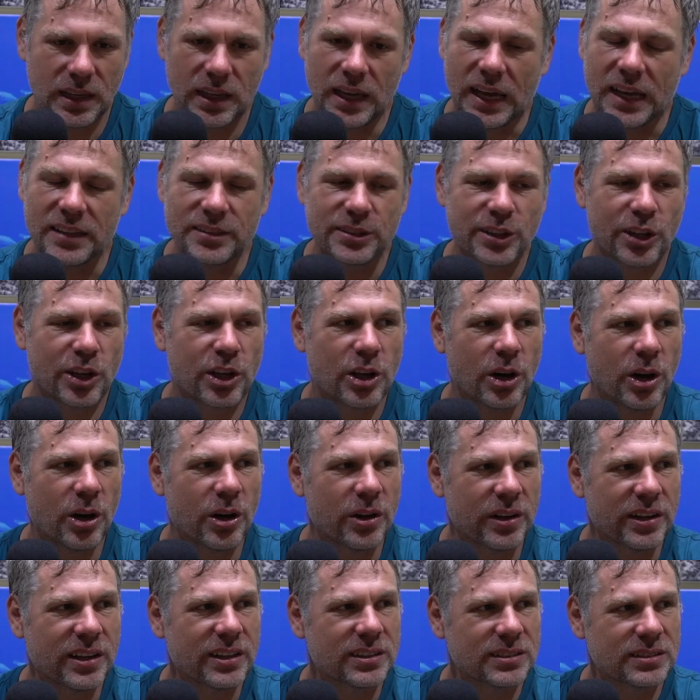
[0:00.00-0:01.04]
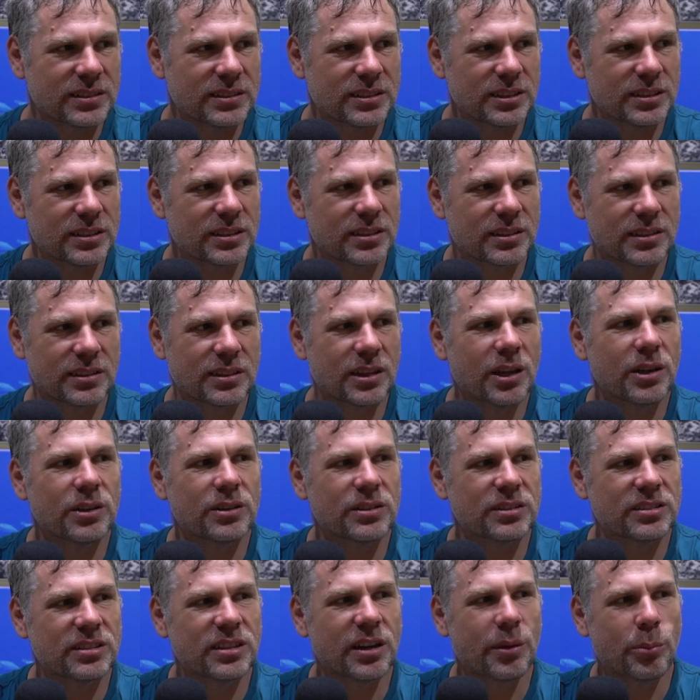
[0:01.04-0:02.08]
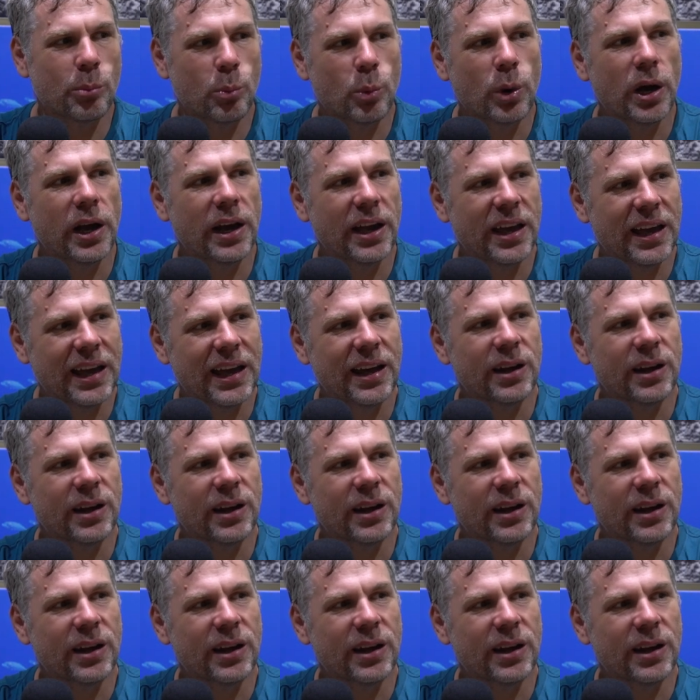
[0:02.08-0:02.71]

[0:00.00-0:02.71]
it hasn't gone; it's just gone somewhere